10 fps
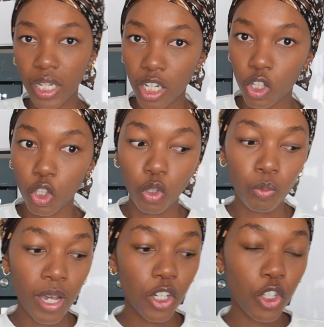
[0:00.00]
take to
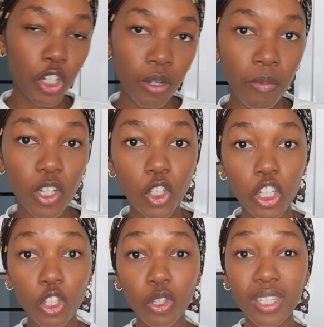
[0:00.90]
my gym just
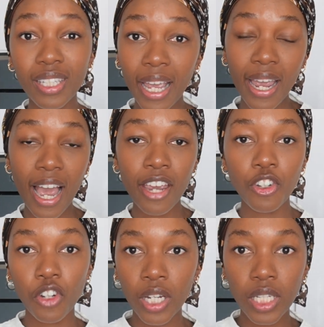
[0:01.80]
to stay
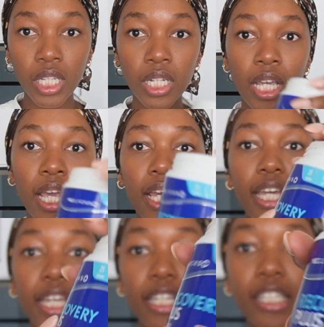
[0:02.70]
hydrated
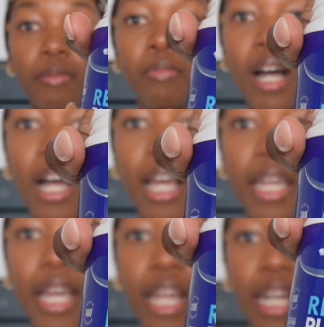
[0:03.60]
is
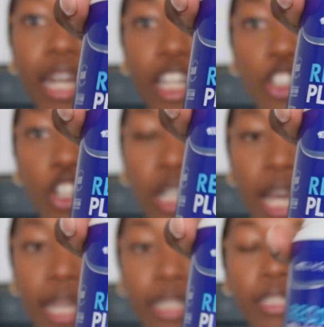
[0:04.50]
my
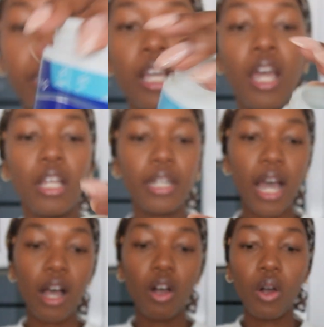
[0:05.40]
electrolytes.
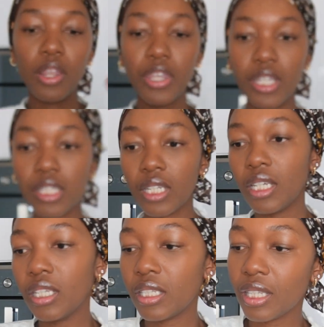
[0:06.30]
Now this
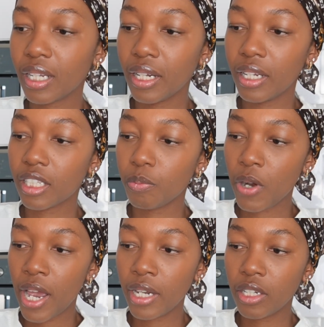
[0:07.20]
is the Clicks
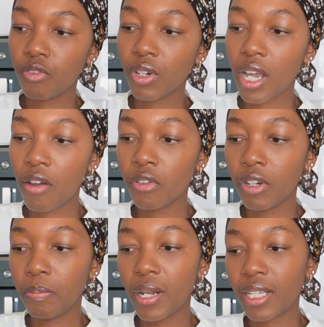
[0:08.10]
brand
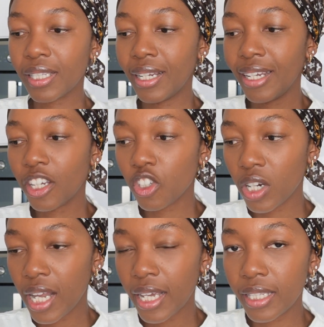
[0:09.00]
Recovery Plus
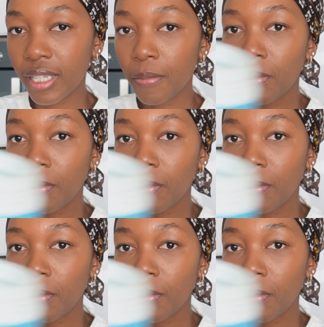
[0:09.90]
electrolytes.